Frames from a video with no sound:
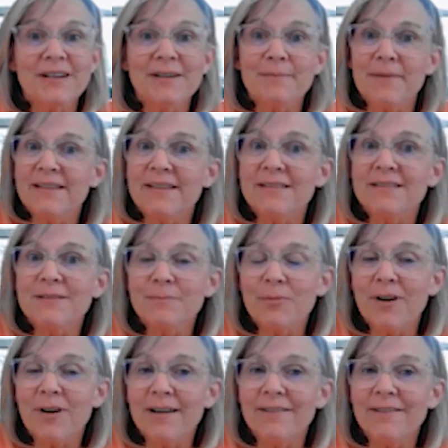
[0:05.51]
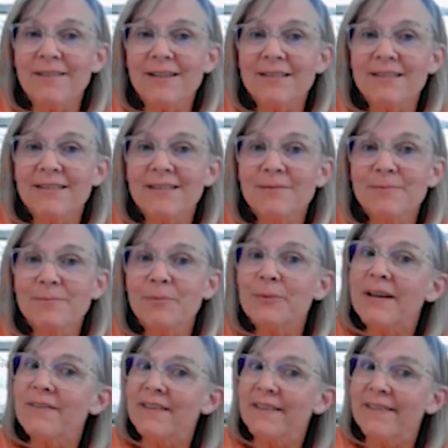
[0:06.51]
we are making some progress.
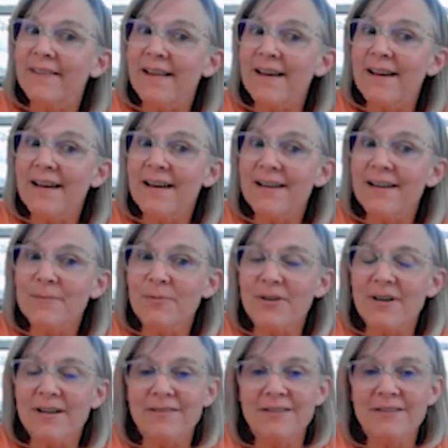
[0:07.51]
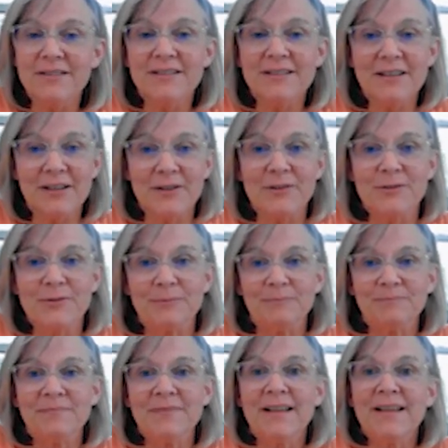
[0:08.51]
We have a lot of progress to go.
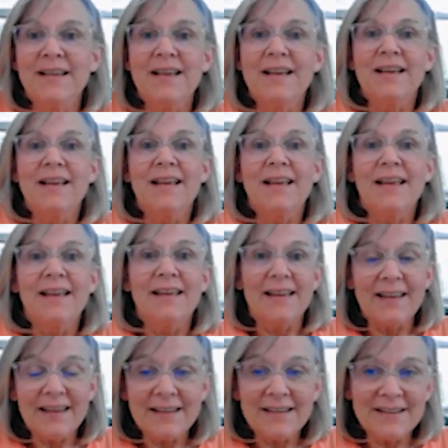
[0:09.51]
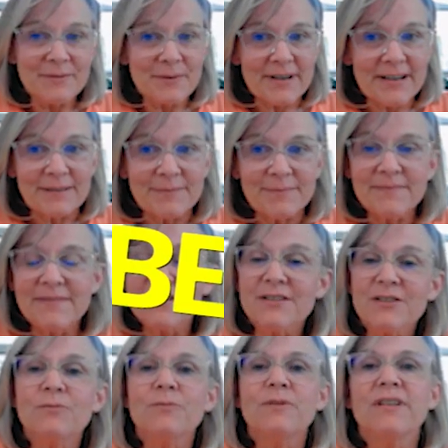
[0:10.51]
Anyway,
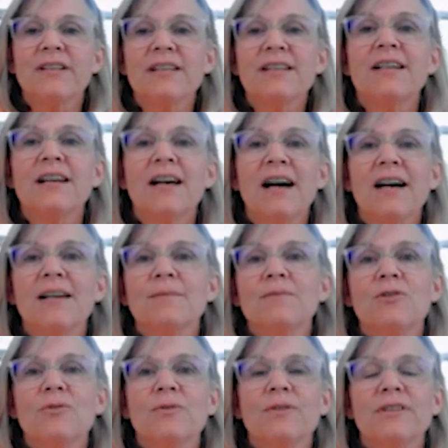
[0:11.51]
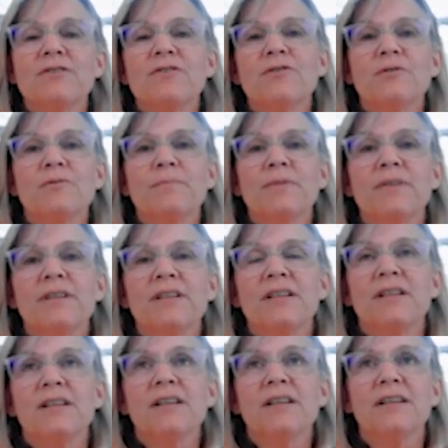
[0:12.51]
this week I am going to
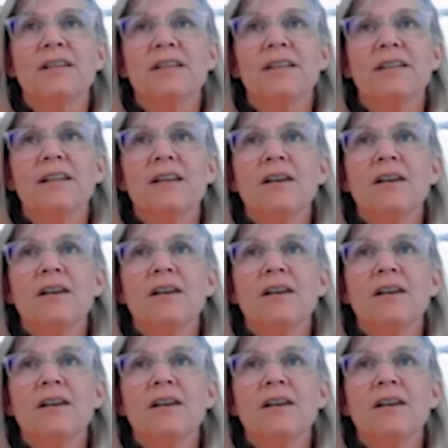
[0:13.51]
be,